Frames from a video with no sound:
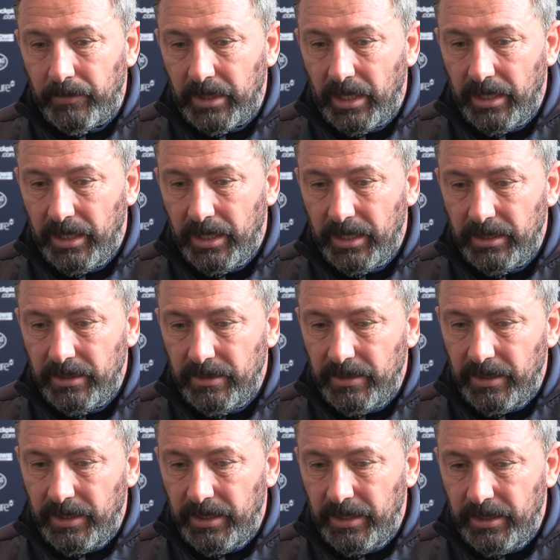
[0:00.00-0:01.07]

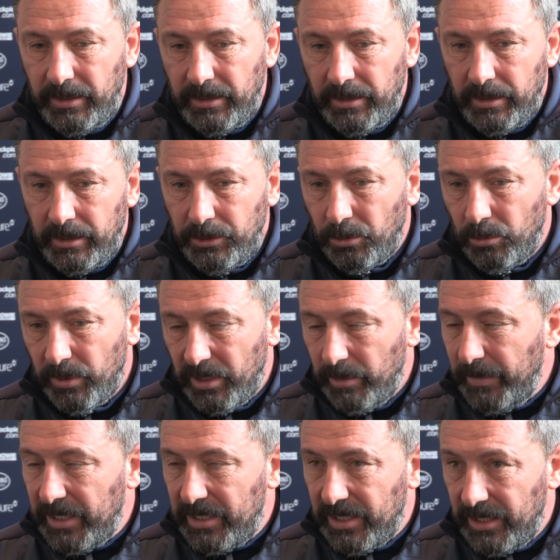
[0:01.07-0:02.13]
Whether it
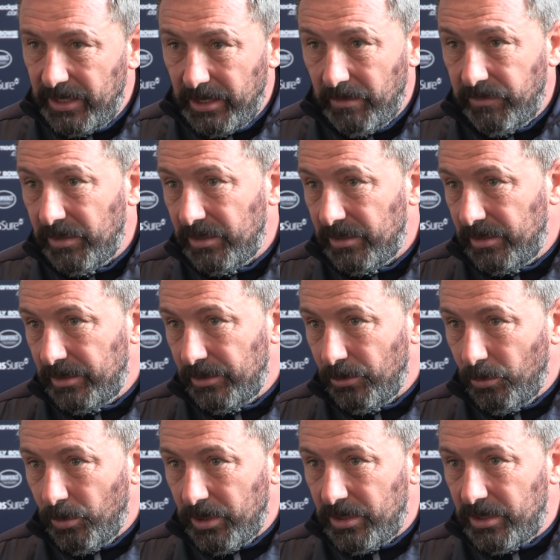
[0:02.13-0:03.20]
makes any difference,
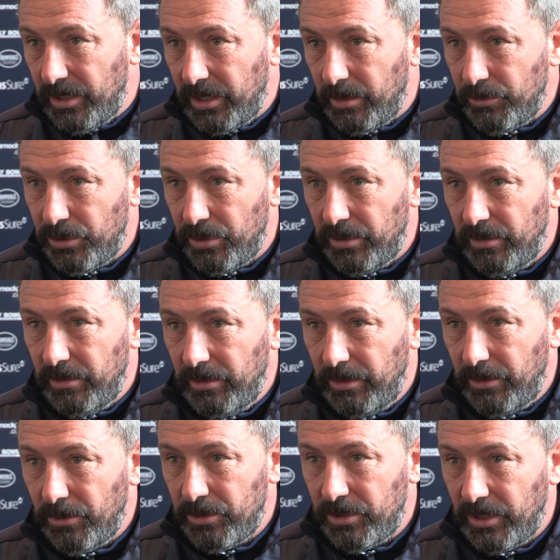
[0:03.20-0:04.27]
once it comes out
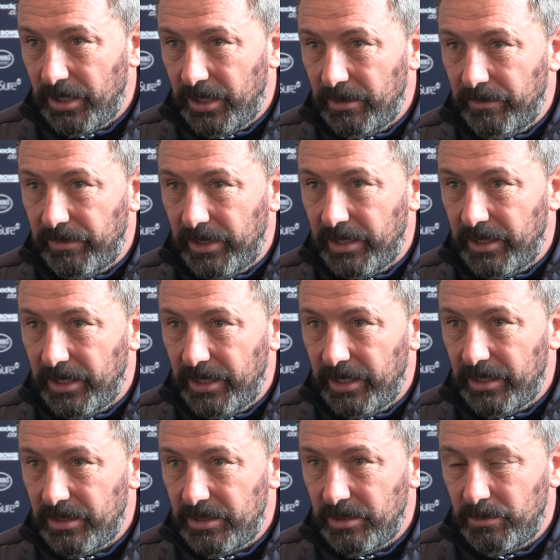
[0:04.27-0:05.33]
across the line on Friday
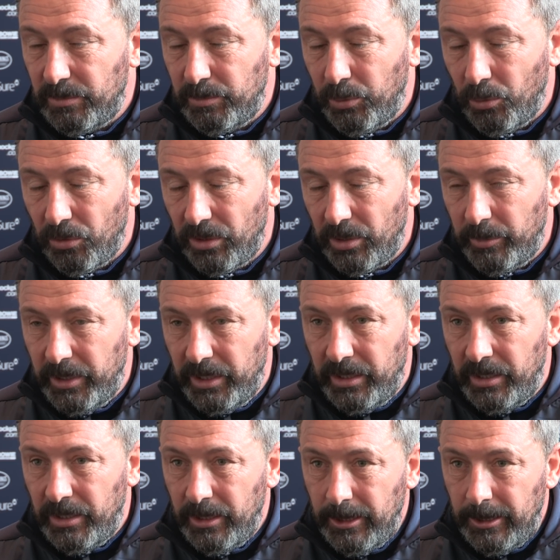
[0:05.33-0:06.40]
night, it's important that
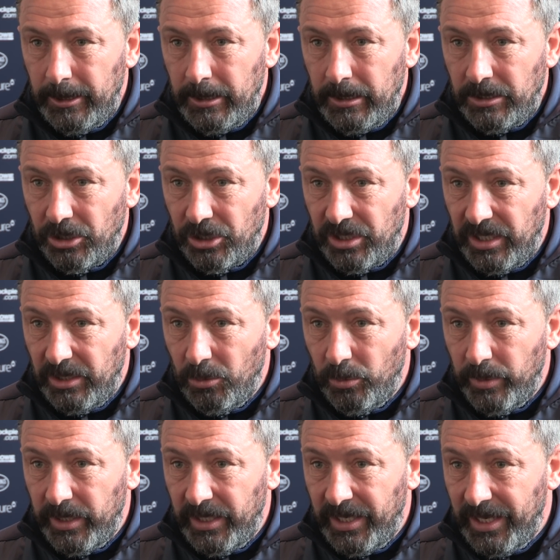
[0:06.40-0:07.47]
we just deal
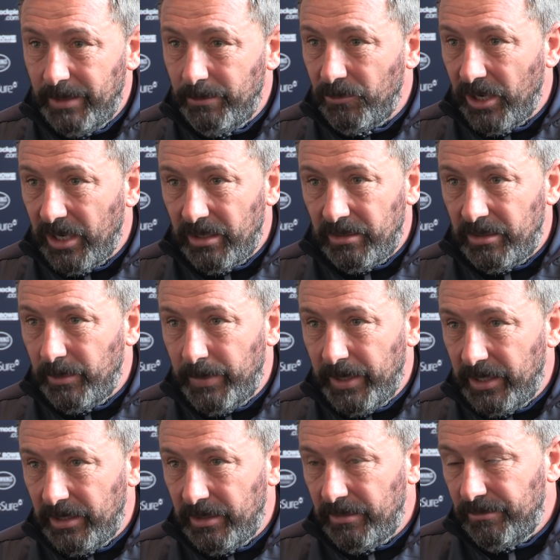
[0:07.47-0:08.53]
with the game
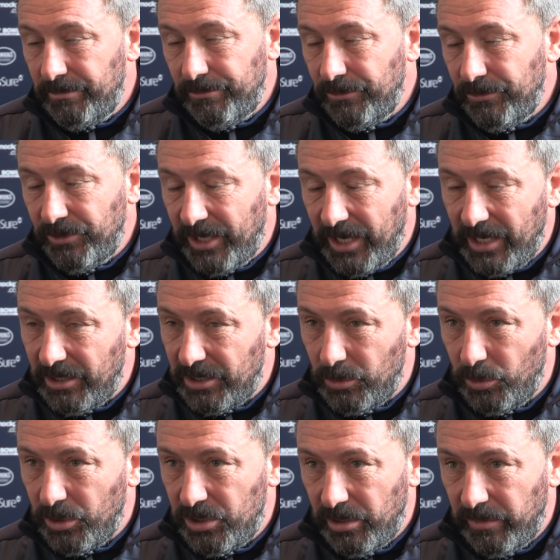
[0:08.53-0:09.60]
regardless
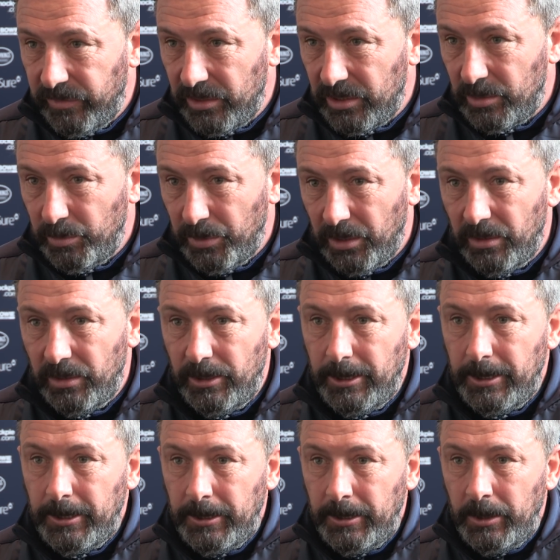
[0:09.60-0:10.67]
of what surface. But
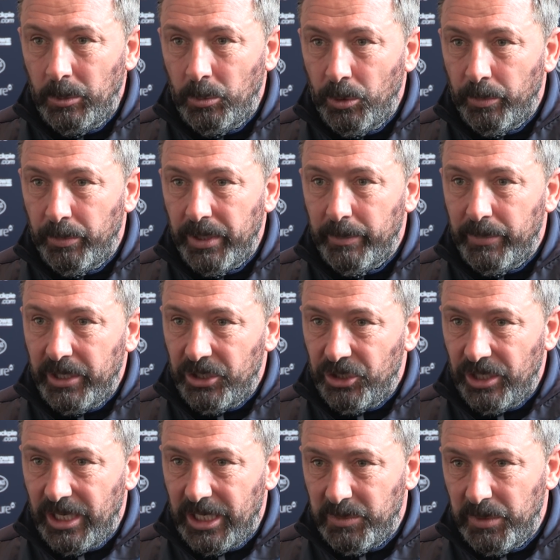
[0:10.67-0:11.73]
our
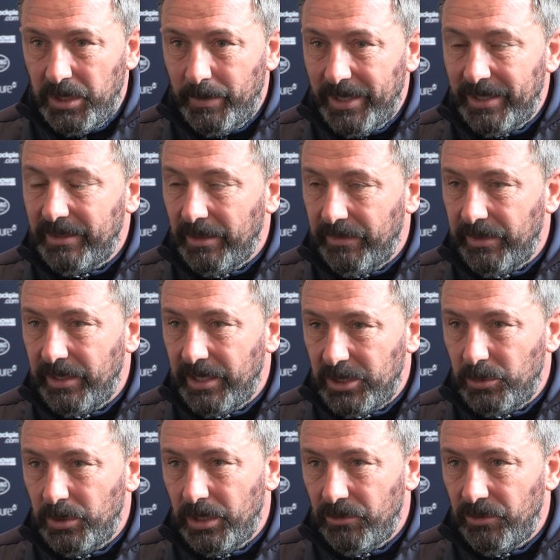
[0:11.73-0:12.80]
preparation has been a bit different
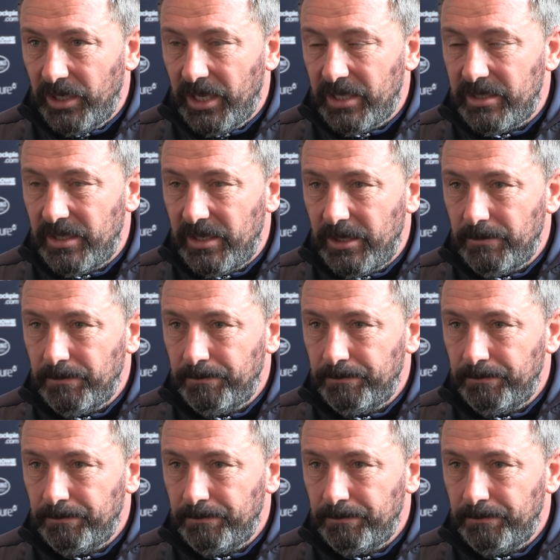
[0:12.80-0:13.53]
this week in regards to that.